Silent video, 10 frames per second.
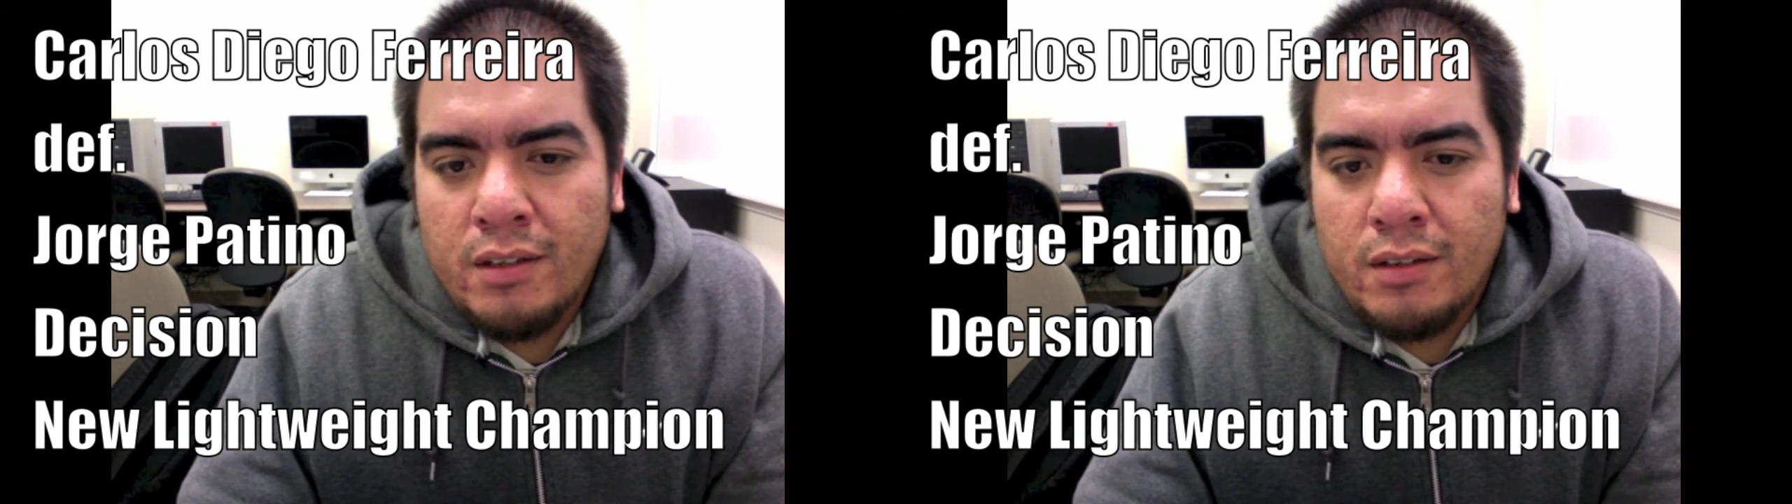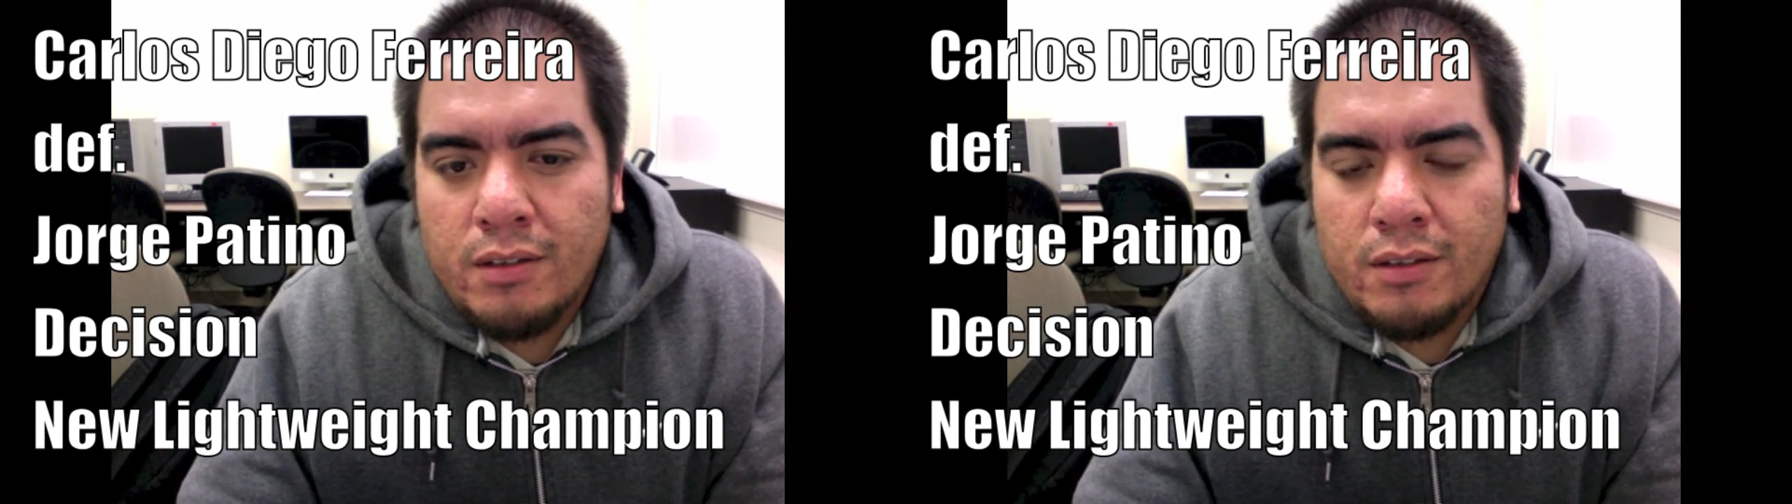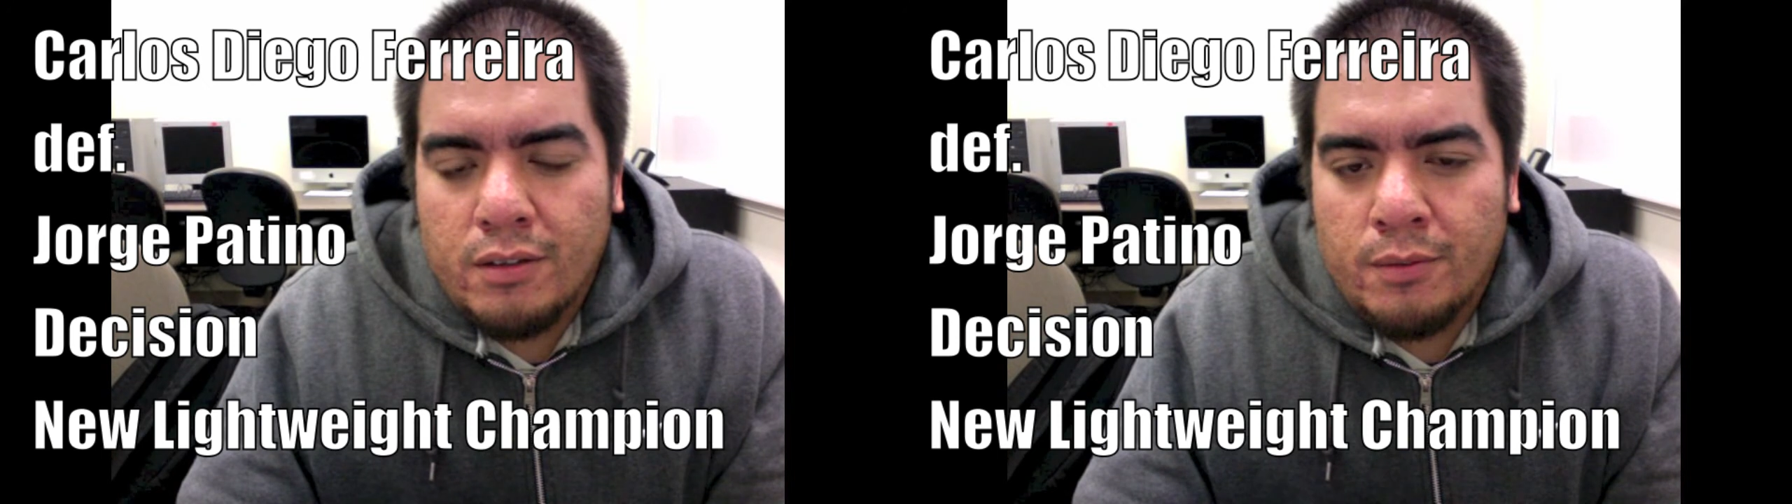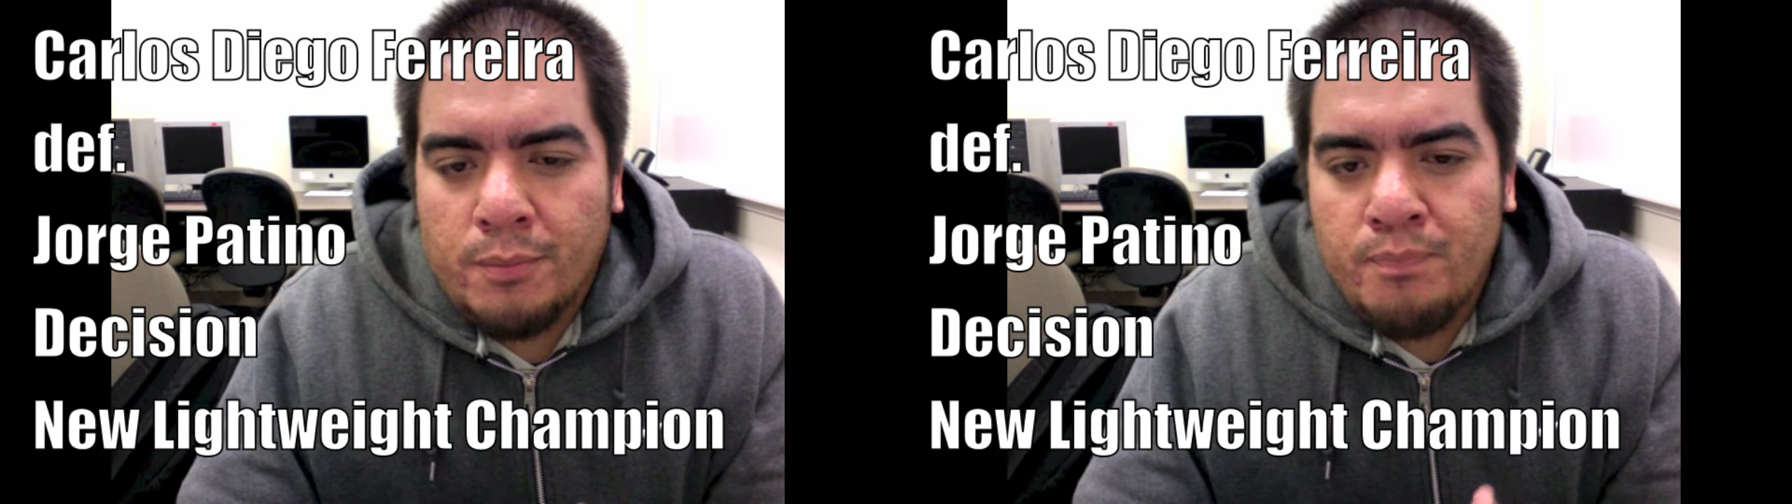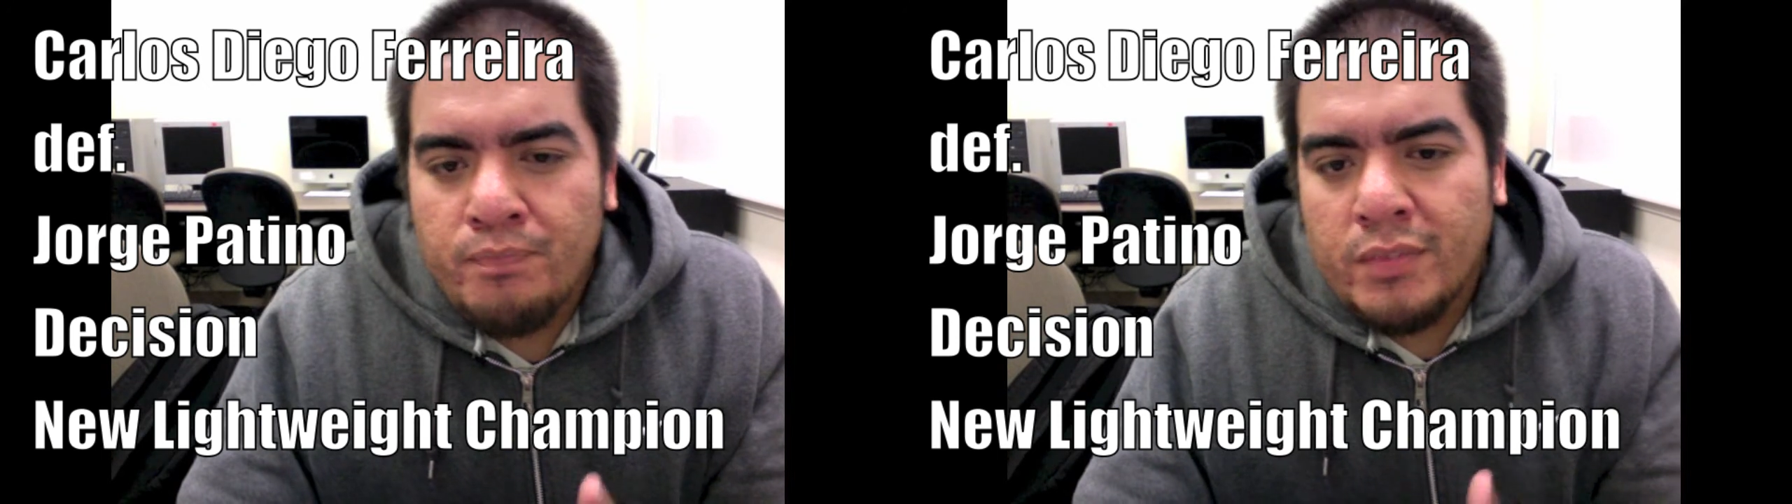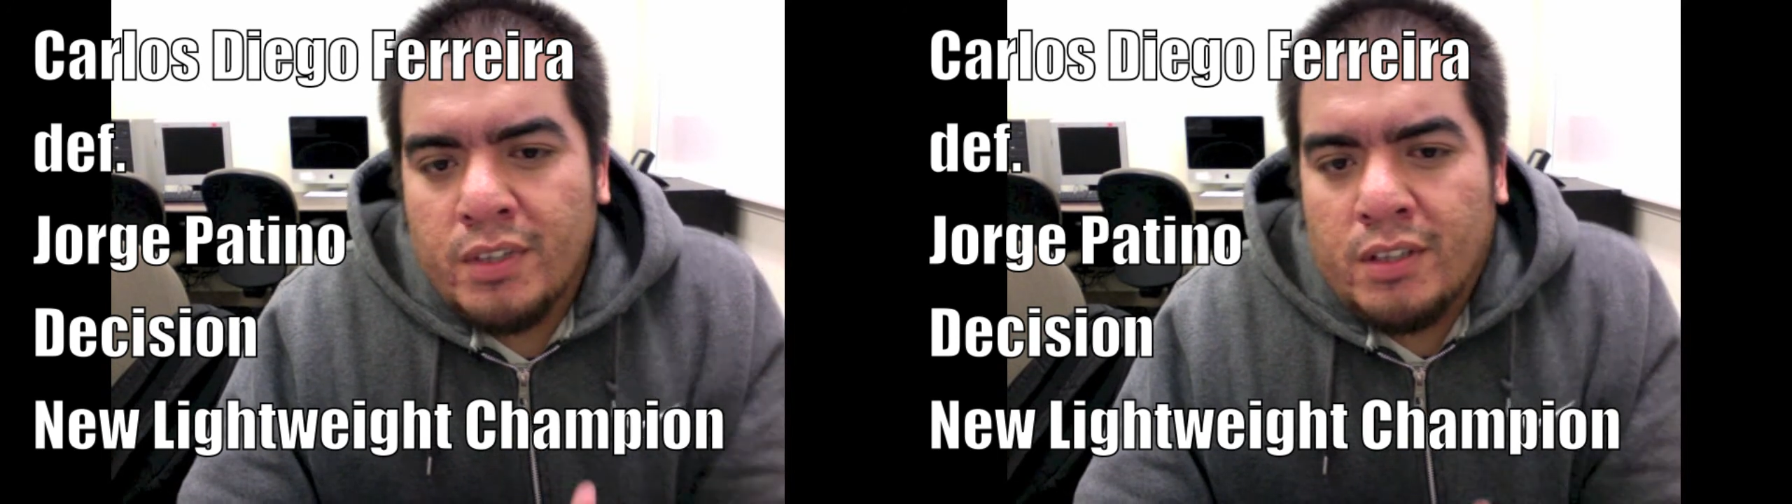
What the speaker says: so the